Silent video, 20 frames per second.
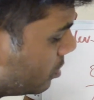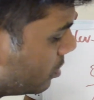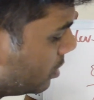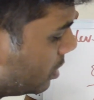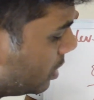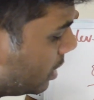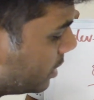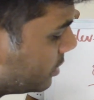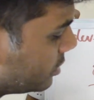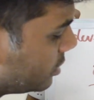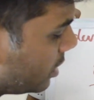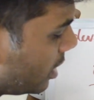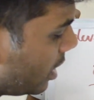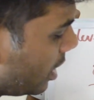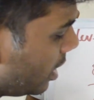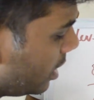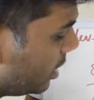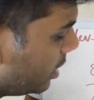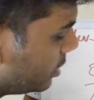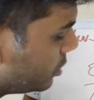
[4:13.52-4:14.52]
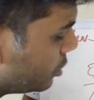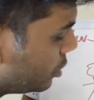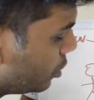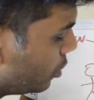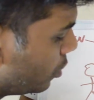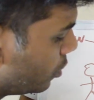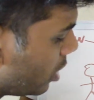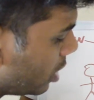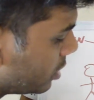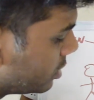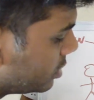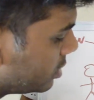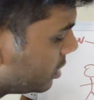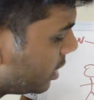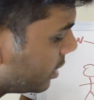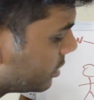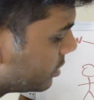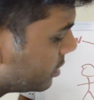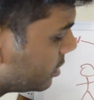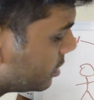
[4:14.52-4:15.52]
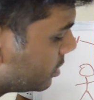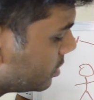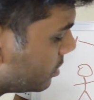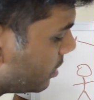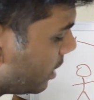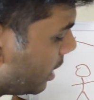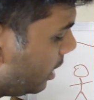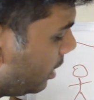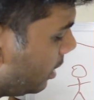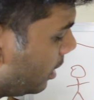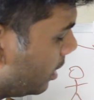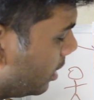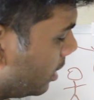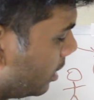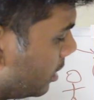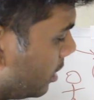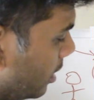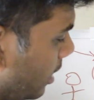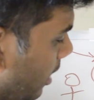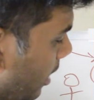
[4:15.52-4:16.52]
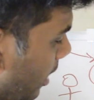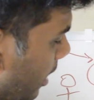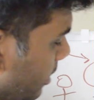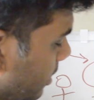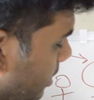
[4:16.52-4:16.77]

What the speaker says: let's say 2.6, right? And